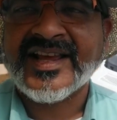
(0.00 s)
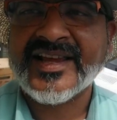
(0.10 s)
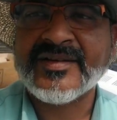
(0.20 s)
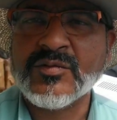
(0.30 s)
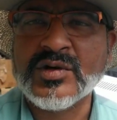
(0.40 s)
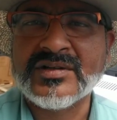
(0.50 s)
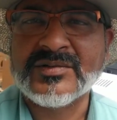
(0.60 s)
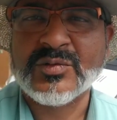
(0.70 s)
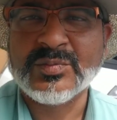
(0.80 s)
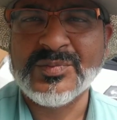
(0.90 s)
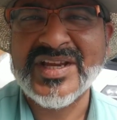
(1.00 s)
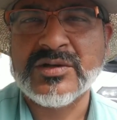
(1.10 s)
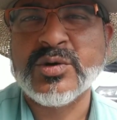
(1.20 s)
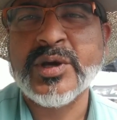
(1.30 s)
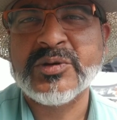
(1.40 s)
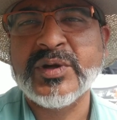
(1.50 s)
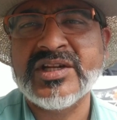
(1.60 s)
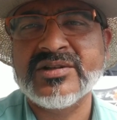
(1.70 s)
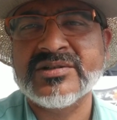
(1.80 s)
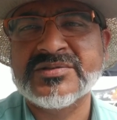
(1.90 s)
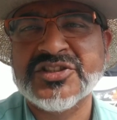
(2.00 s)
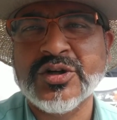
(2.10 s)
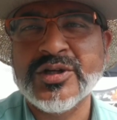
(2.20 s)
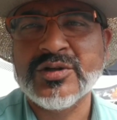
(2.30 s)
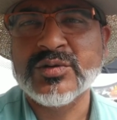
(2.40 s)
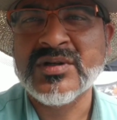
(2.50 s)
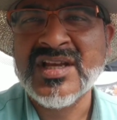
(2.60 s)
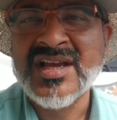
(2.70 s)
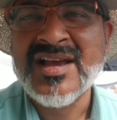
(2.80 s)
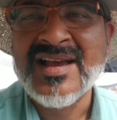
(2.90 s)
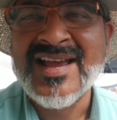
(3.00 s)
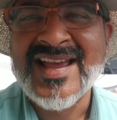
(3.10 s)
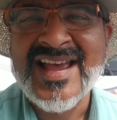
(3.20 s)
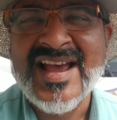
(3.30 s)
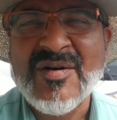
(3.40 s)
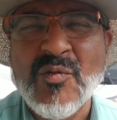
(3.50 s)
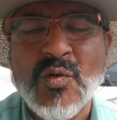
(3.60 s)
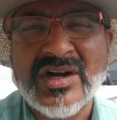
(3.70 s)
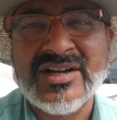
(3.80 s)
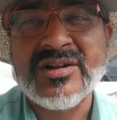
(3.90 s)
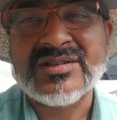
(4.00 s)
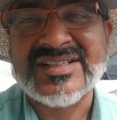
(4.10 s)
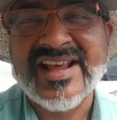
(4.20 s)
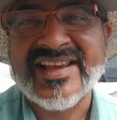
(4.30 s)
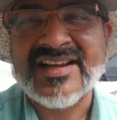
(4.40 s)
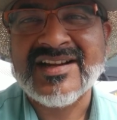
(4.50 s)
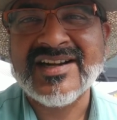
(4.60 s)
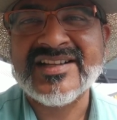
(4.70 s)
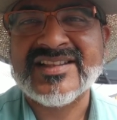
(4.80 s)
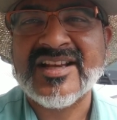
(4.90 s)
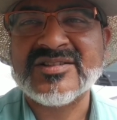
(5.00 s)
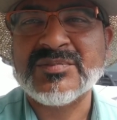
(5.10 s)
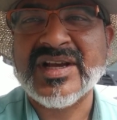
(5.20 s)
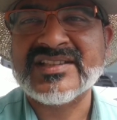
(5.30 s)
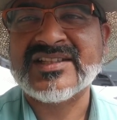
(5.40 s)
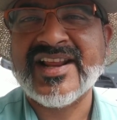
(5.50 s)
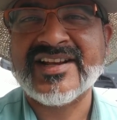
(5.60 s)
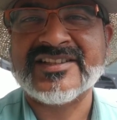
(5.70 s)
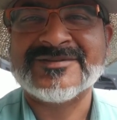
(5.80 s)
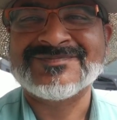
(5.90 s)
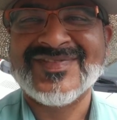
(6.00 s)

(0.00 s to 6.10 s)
I want to make a quick video to show you what it looks like 100,000 miles later.